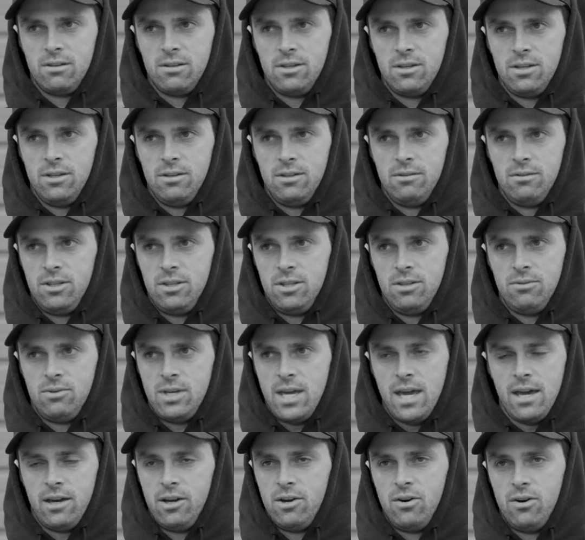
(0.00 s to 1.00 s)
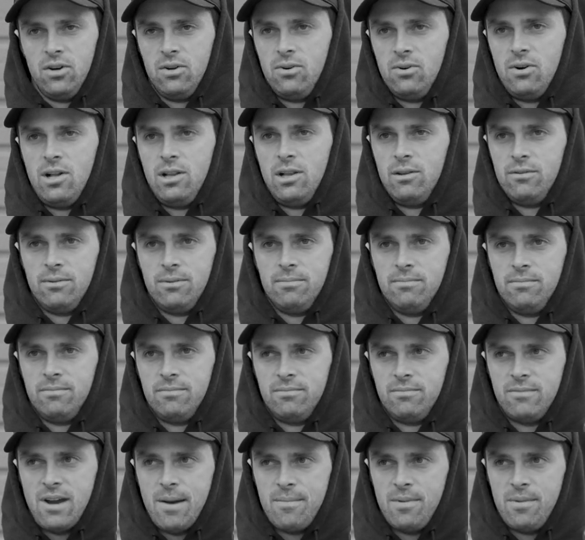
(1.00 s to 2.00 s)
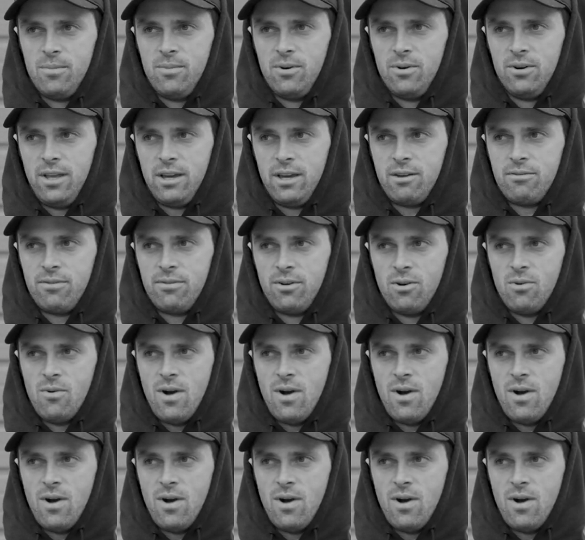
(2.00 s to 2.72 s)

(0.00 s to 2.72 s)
y you can't go to all of them. I remember like for a